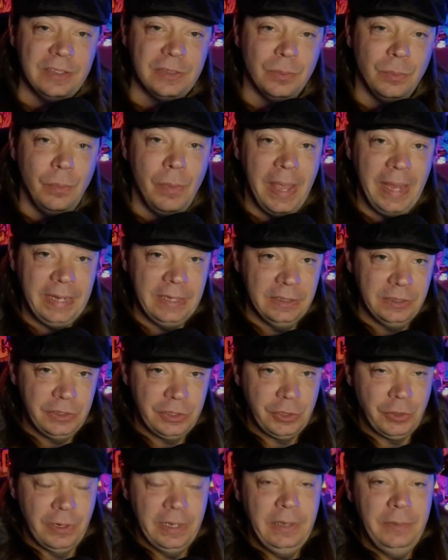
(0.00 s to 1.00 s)

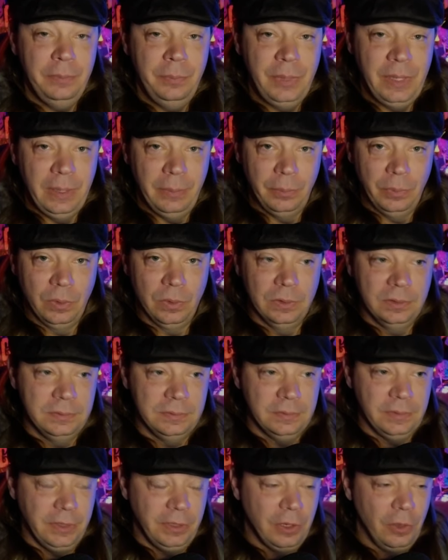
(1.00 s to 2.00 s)
mainstream people,
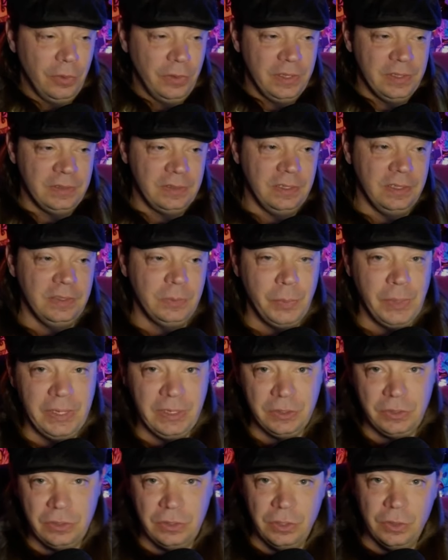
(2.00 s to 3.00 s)
you know, these big
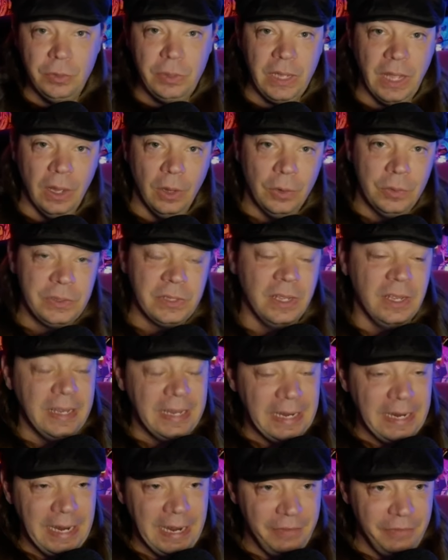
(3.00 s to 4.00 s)
studios,
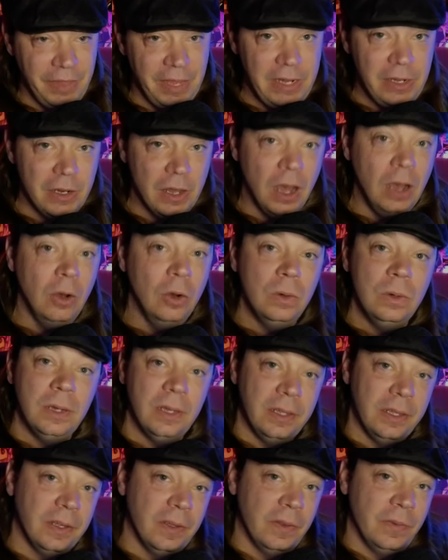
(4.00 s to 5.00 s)
if they know
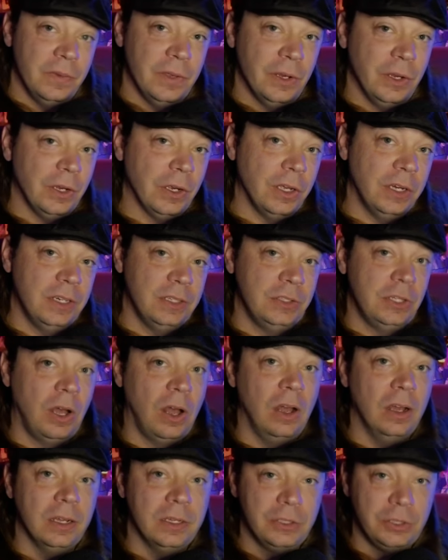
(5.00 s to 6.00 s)
that you're going to
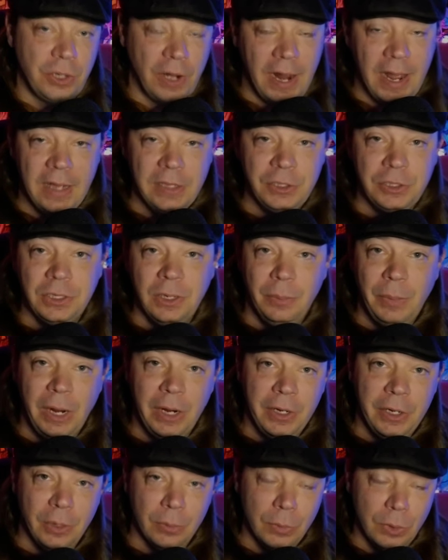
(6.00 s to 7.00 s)
talk trash
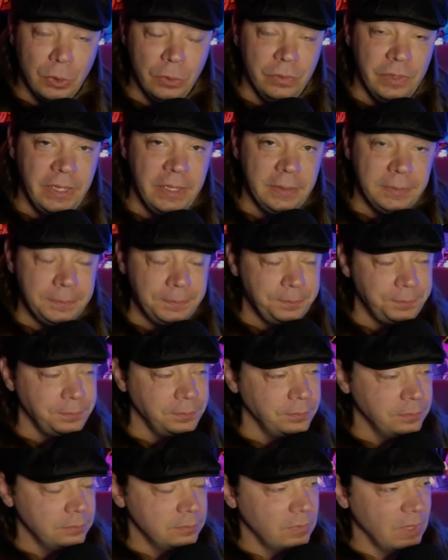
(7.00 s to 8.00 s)
about your movie,
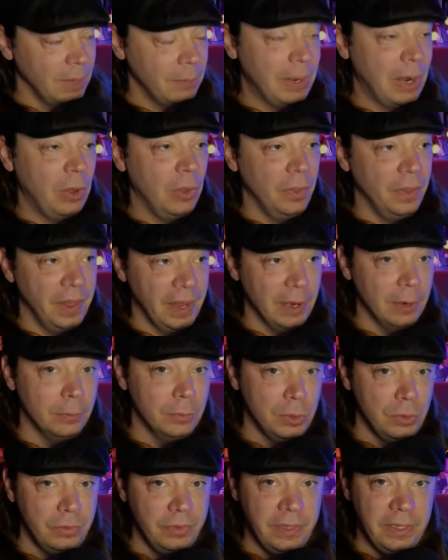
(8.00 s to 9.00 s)
about their
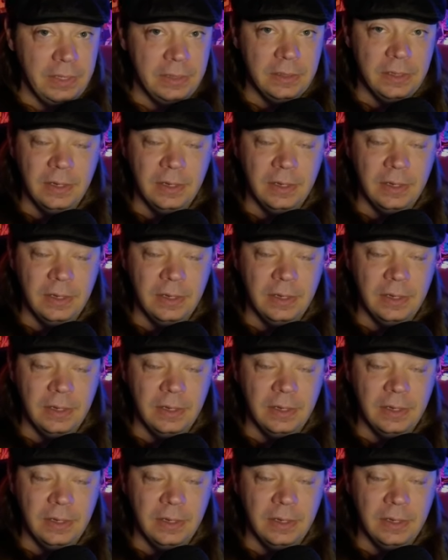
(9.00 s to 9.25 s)
movie,